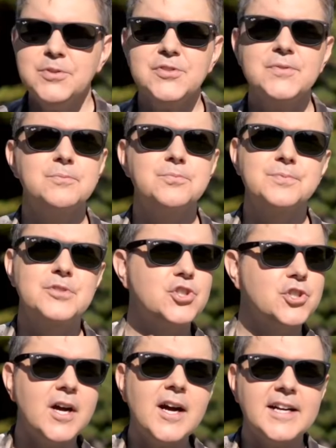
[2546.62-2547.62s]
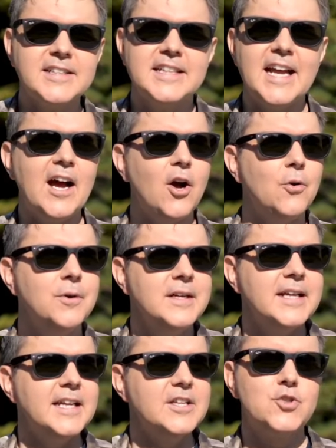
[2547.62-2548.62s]
was shocked at how
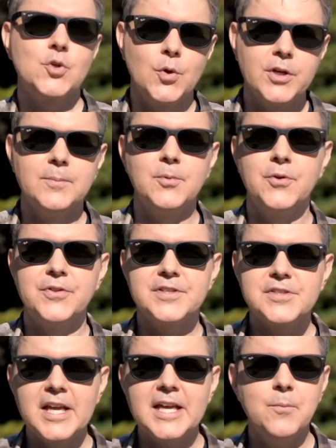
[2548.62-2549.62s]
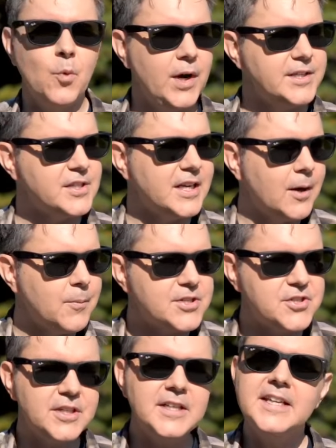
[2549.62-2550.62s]
enjoyable this game was and how
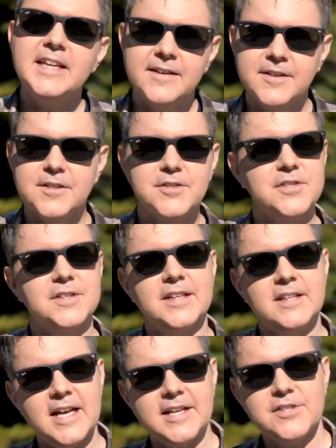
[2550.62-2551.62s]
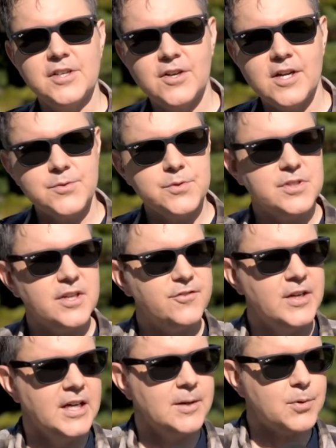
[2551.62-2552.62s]
much it adheres to the classic Contra stuff,
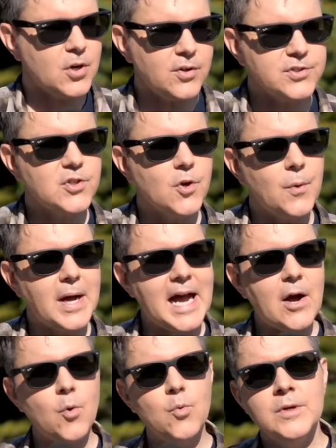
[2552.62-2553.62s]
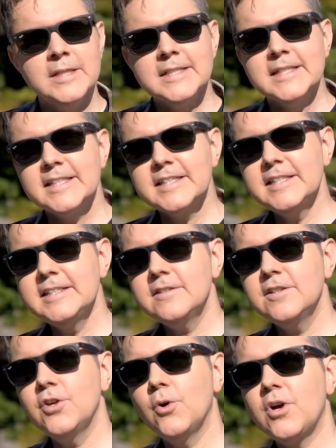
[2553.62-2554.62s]
but also how,
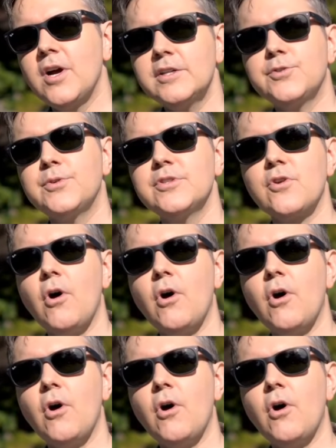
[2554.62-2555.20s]
you know, Contra is